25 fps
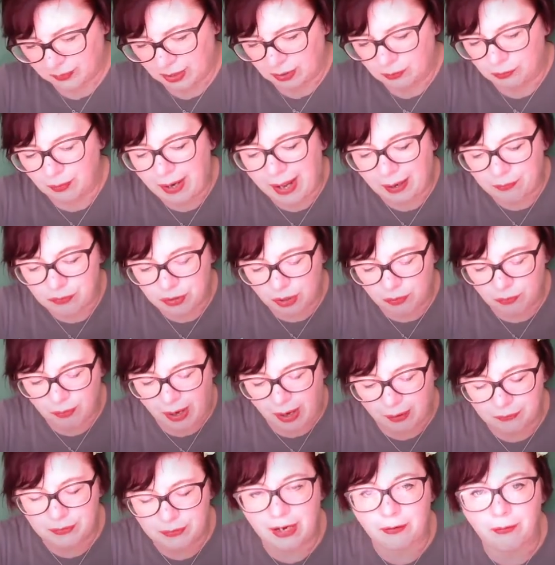Round and
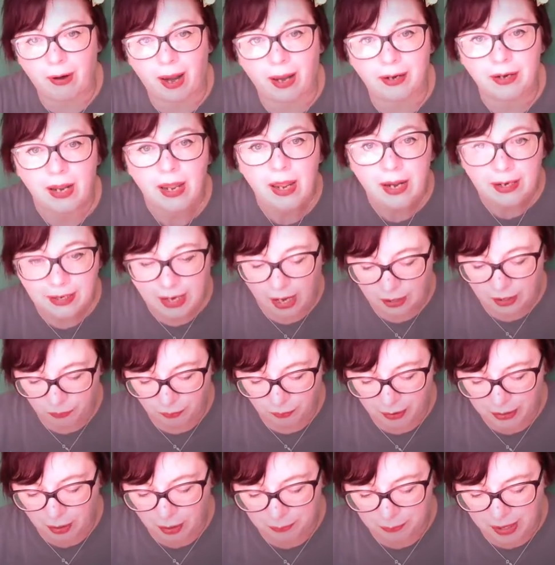round they ran,
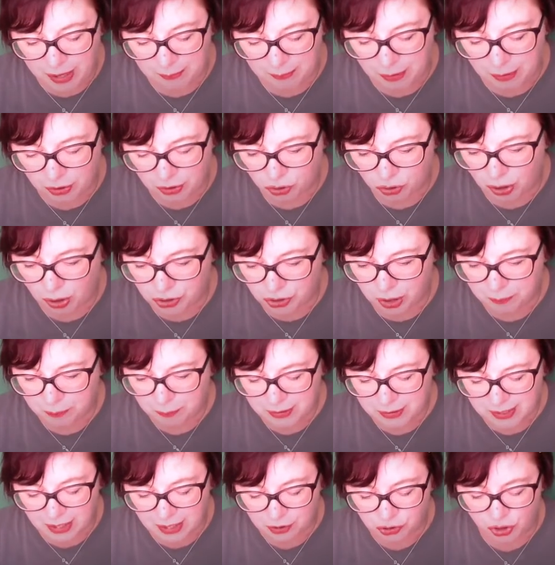gathering up their most treasured
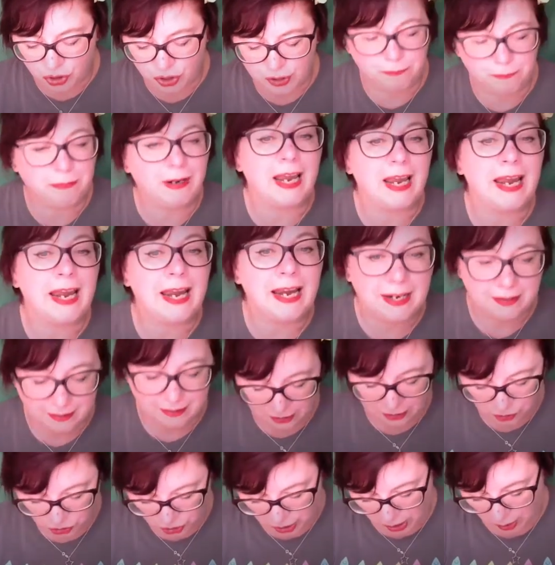possessions. Flee,
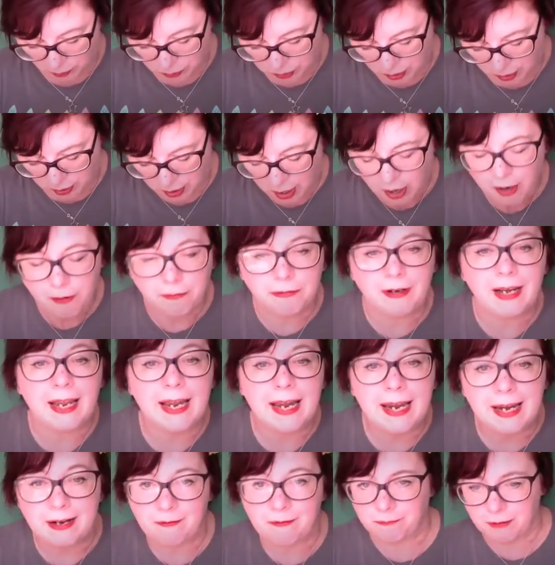they shouted.
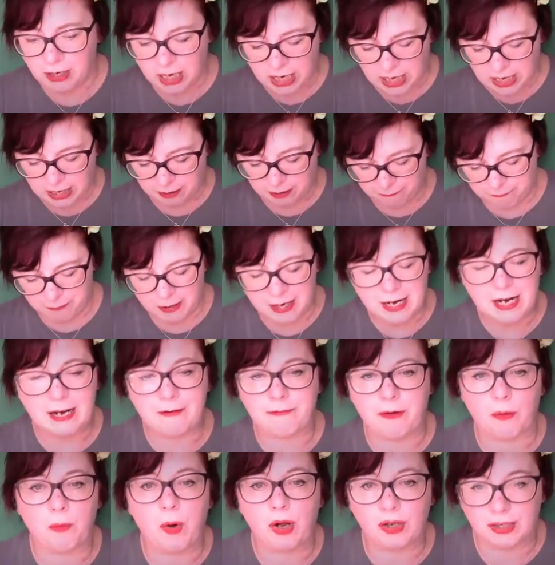Flee, flee, flee,
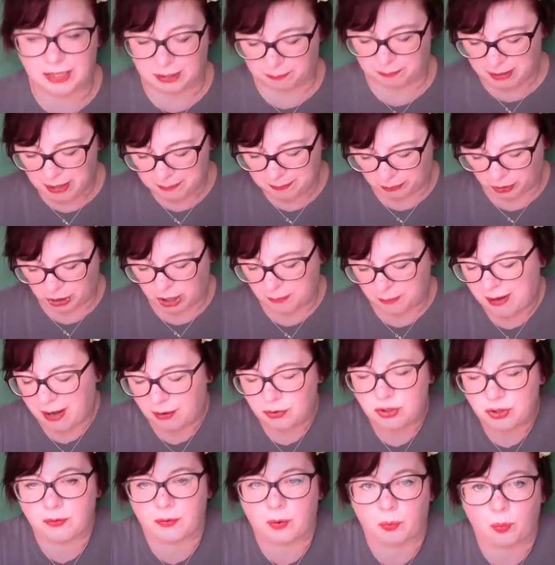for once the people come
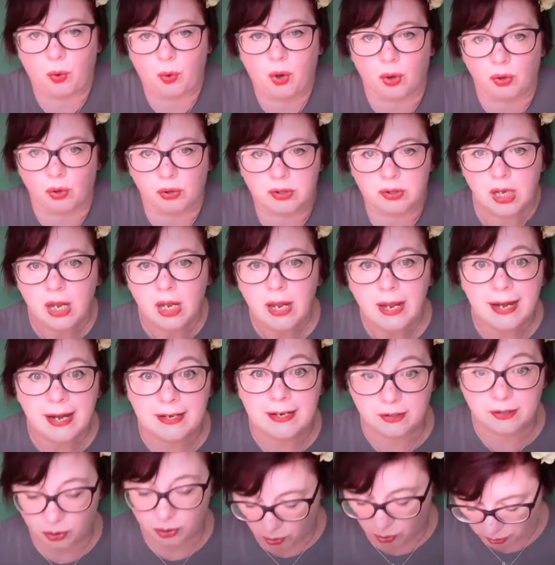out of the walls,
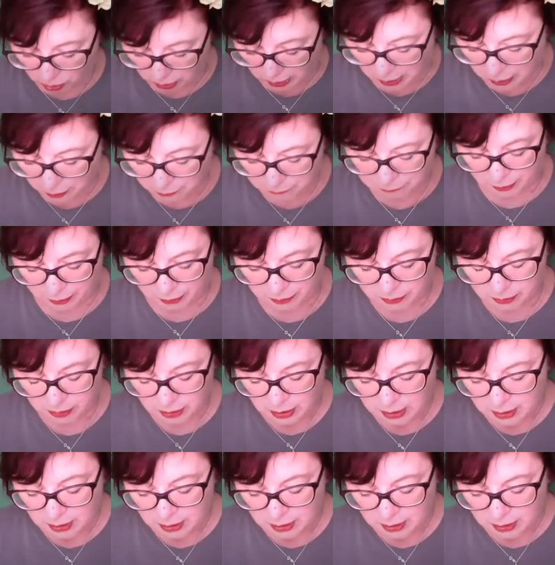it's all over.